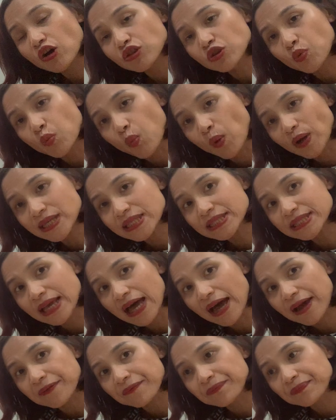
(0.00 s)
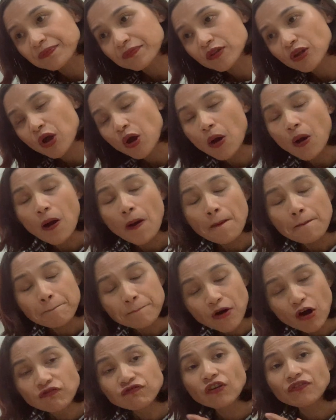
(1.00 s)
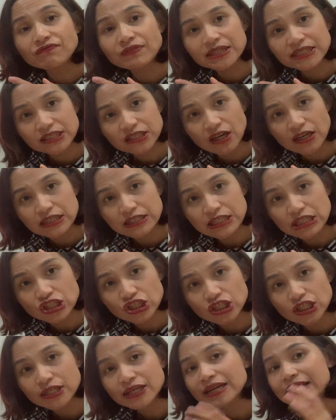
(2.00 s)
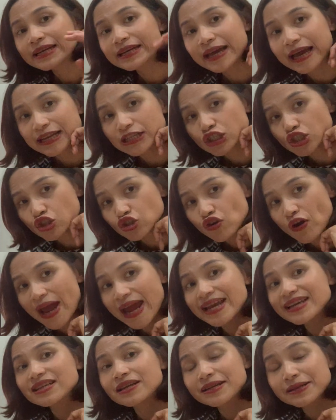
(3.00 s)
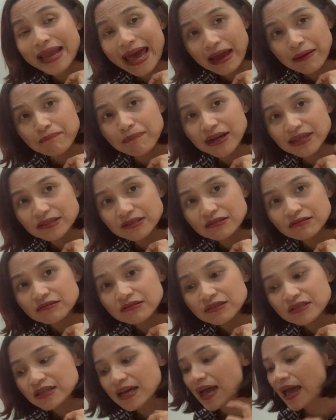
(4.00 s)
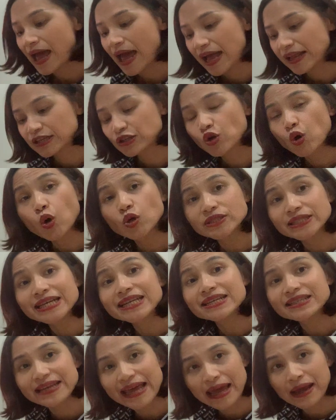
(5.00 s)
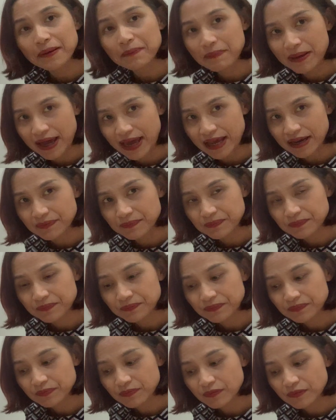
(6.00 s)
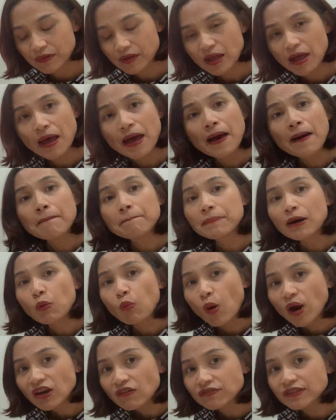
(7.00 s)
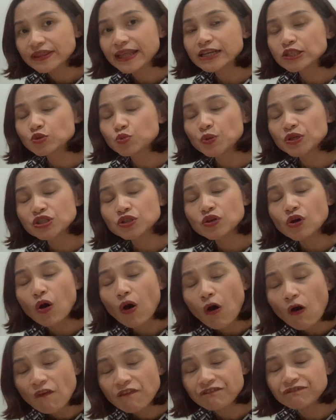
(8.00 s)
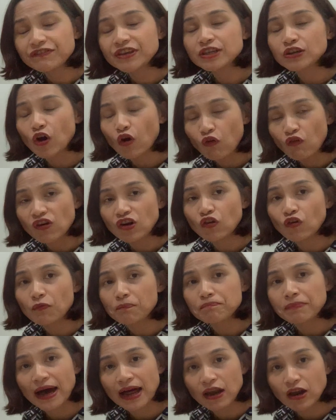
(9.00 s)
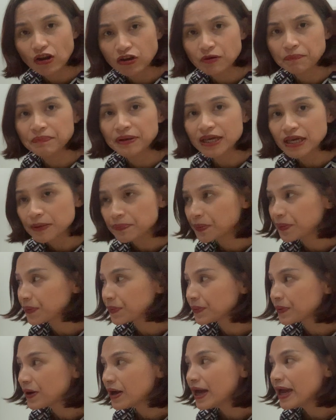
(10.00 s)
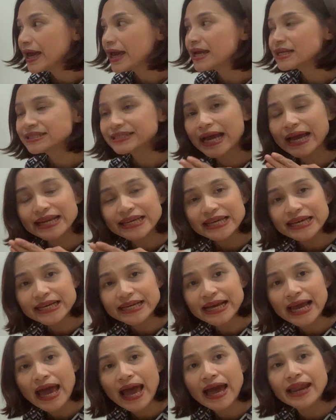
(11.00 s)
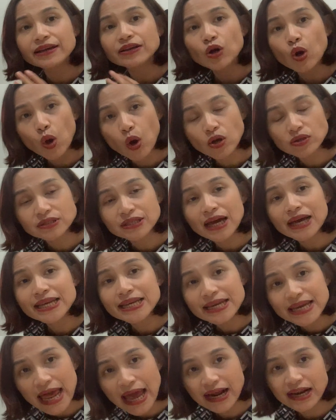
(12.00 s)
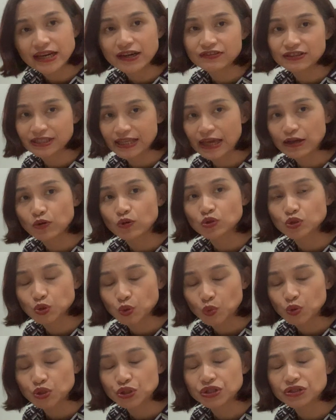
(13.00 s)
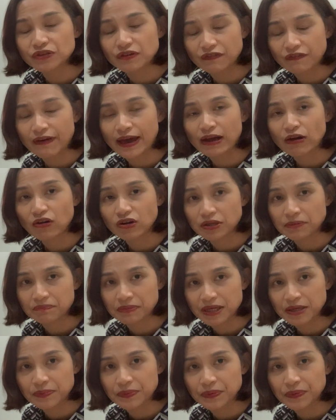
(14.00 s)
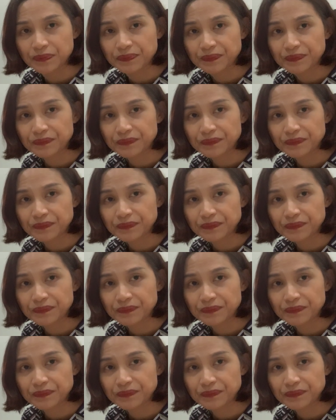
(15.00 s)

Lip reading: onto one side. Both of these conditions can strain the neck muscle and causing neck pain. But one of the things which often overlooked by a lot of people is that it can cause a negative psychosocial effect on the people.